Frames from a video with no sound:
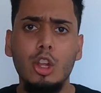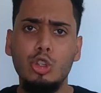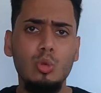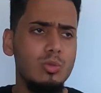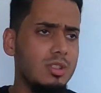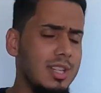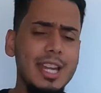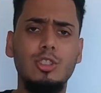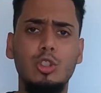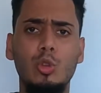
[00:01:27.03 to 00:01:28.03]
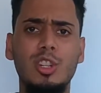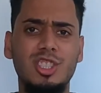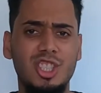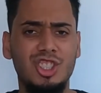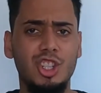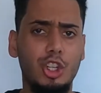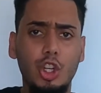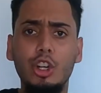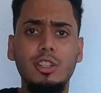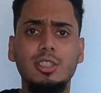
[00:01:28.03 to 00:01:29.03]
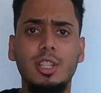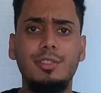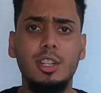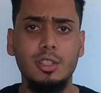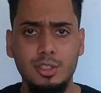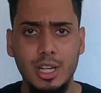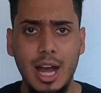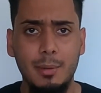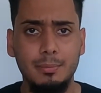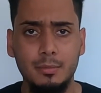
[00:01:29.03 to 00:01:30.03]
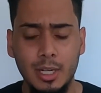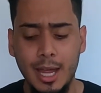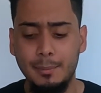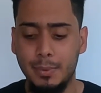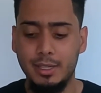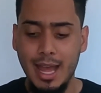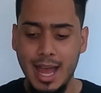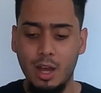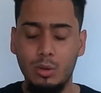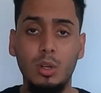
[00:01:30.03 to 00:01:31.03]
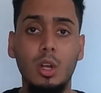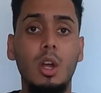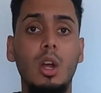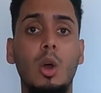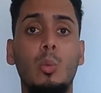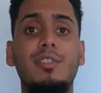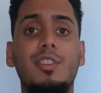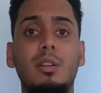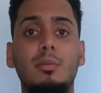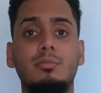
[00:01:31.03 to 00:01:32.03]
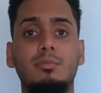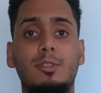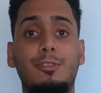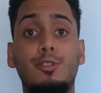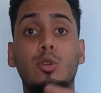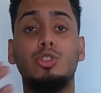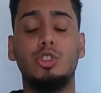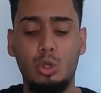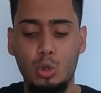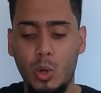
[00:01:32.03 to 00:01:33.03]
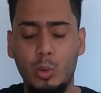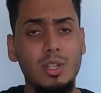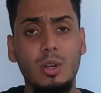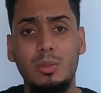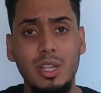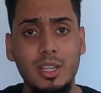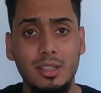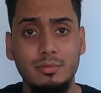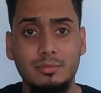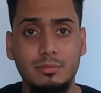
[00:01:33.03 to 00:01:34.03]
You need to do this to secure yourself a good job, right? But now we've come full circle where we don't need it.